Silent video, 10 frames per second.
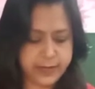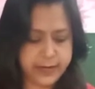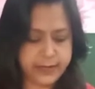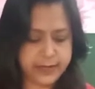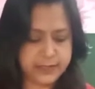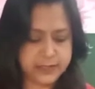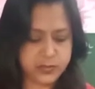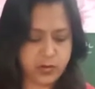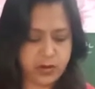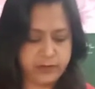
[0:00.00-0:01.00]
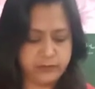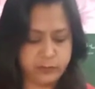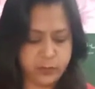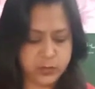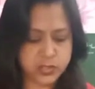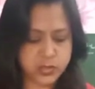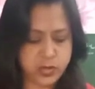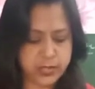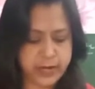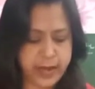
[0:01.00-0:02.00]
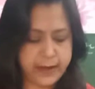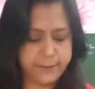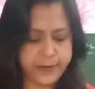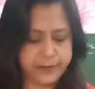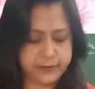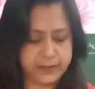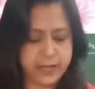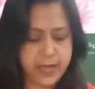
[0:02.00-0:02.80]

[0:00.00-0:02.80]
it gets dissolved more salt and mineral.